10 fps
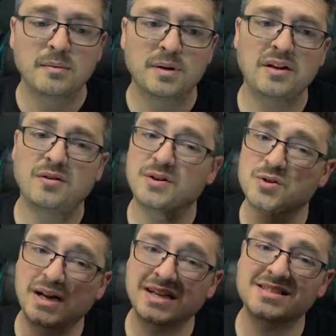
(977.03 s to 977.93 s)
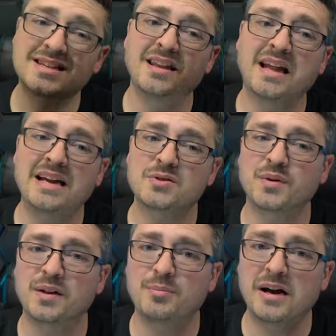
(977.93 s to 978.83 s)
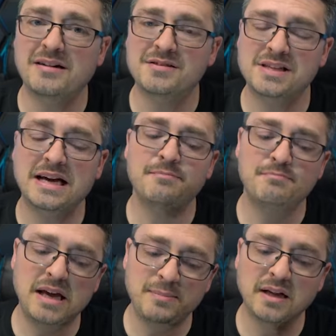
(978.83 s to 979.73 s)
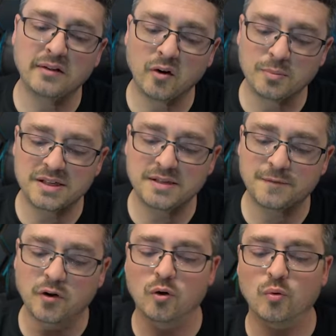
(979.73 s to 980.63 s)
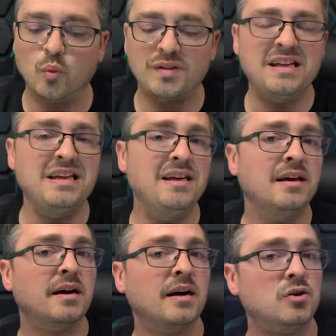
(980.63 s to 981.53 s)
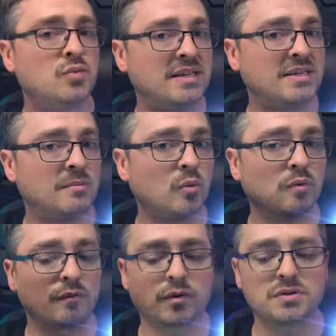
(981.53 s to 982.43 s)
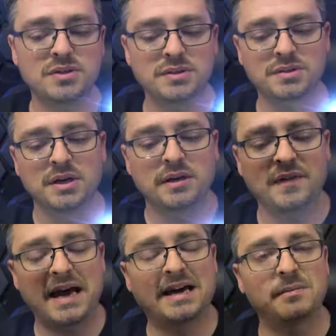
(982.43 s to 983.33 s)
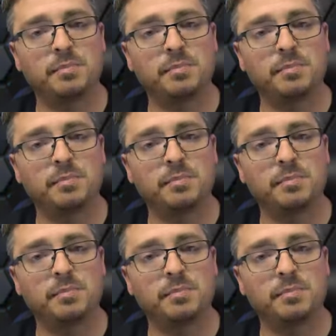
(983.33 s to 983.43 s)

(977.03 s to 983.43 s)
But, you know, in direct sunlight, it's really bright outside. It may be a little bit difficult with the addressable versus that.